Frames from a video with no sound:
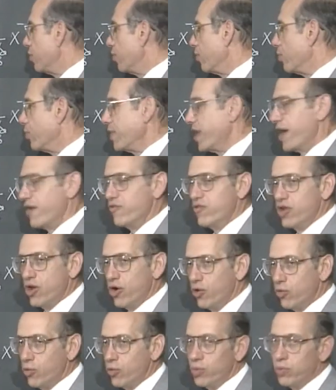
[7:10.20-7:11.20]
We have no
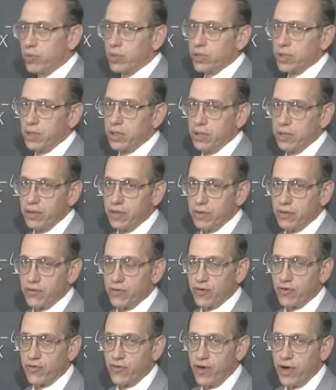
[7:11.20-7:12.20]
rule
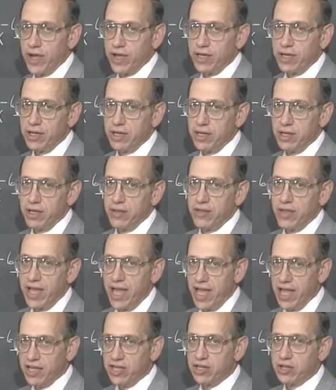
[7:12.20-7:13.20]
for finding the
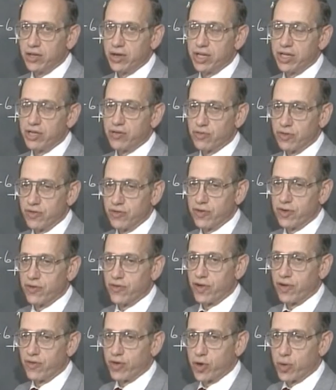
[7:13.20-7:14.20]
antiderivative
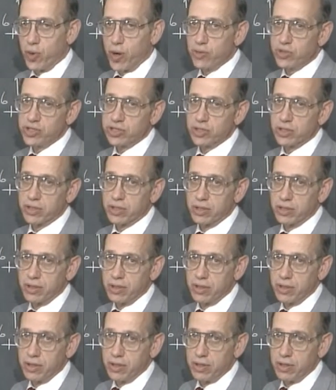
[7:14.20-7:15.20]
of a quotient.
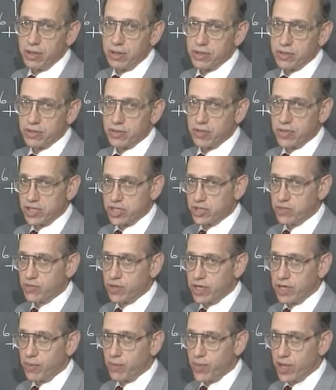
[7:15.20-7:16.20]
So this is
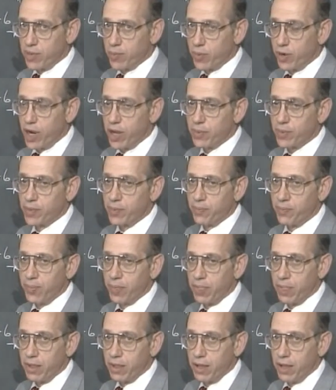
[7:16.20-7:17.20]
really a big problem.
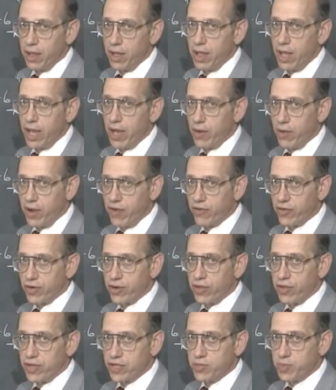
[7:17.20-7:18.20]
However,
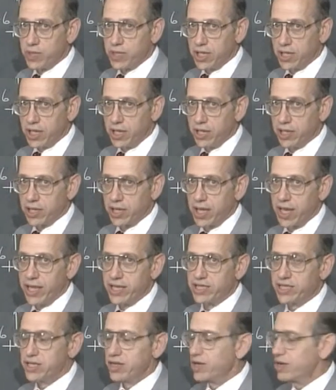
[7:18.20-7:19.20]
in this particular
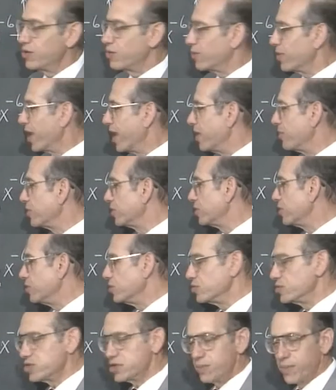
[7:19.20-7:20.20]
case, we're able to
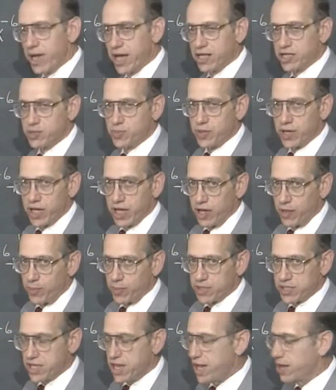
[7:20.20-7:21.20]
use some algebra to help
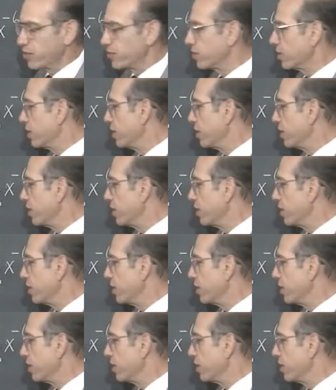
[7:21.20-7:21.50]
us out.